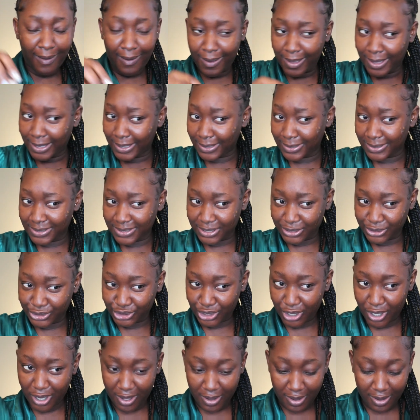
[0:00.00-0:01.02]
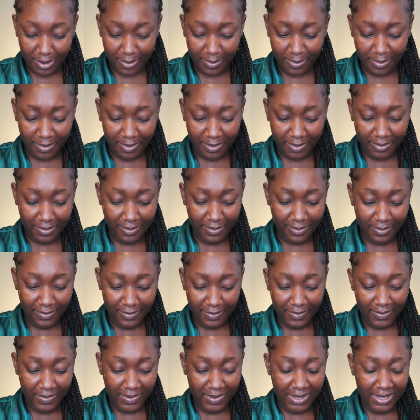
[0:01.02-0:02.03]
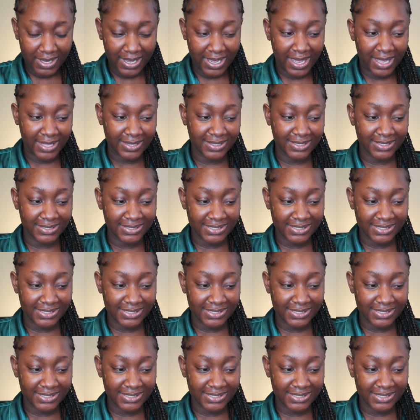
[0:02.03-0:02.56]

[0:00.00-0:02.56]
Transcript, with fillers: I got the job. They